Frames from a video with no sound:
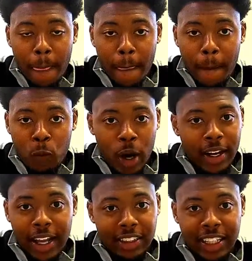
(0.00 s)
Right now,
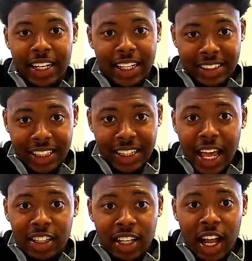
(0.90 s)
take that
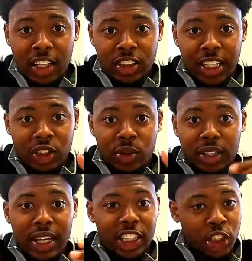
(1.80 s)
$10,000 that you said
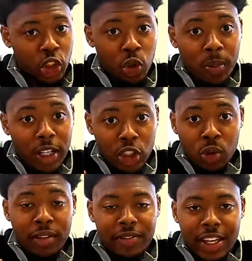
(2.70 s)
is too much to
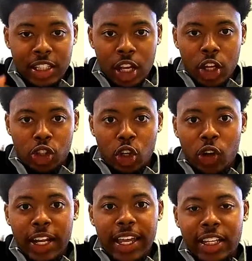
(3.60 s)
invest, turn
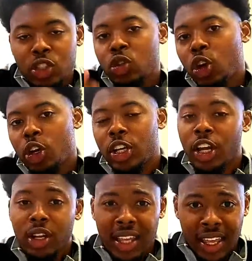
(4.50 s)
that into your
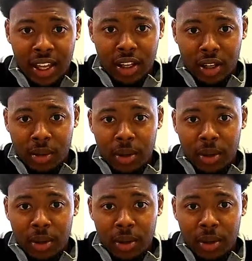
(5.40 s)
yearly income.